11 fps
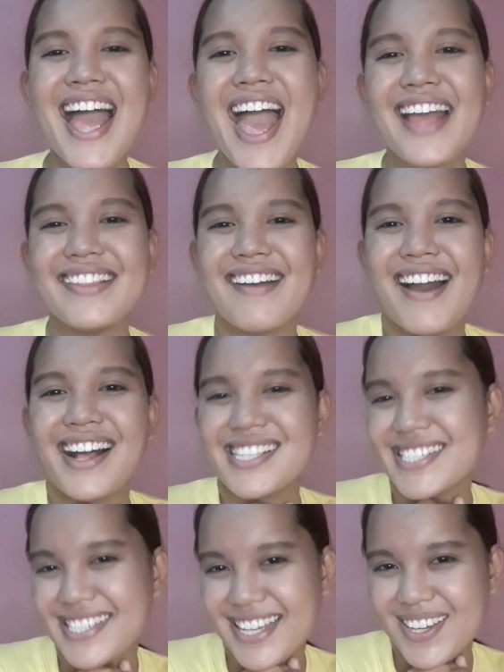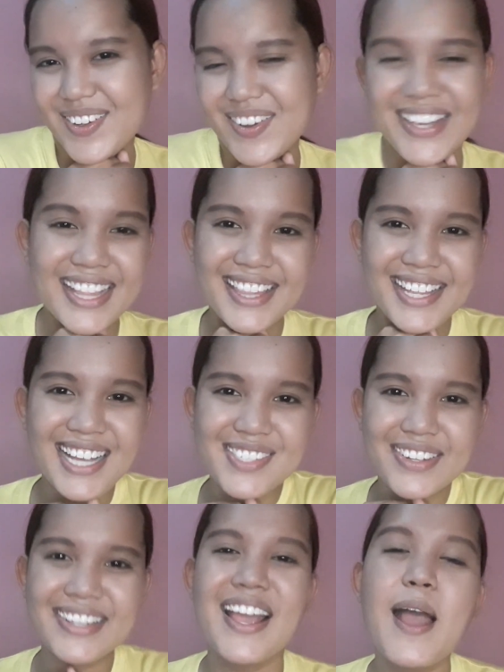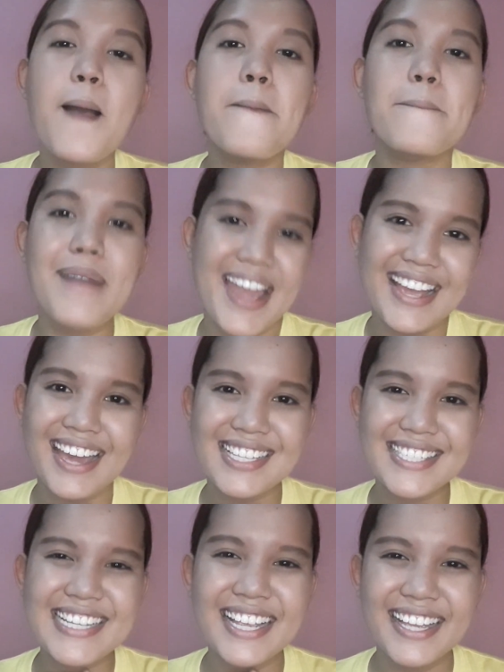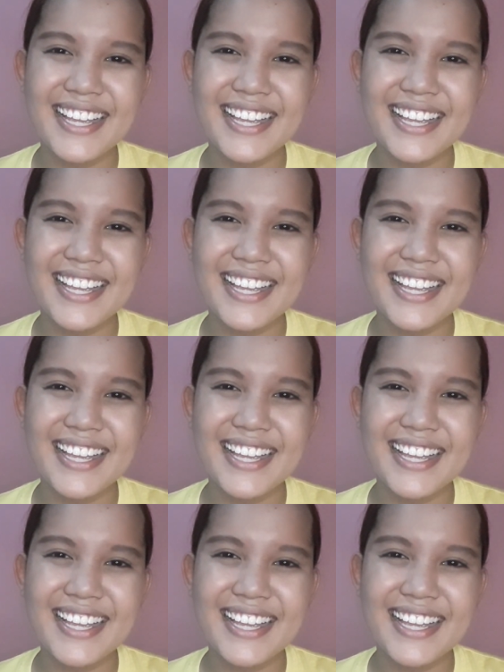And I'll see you in the next one. Bye guys.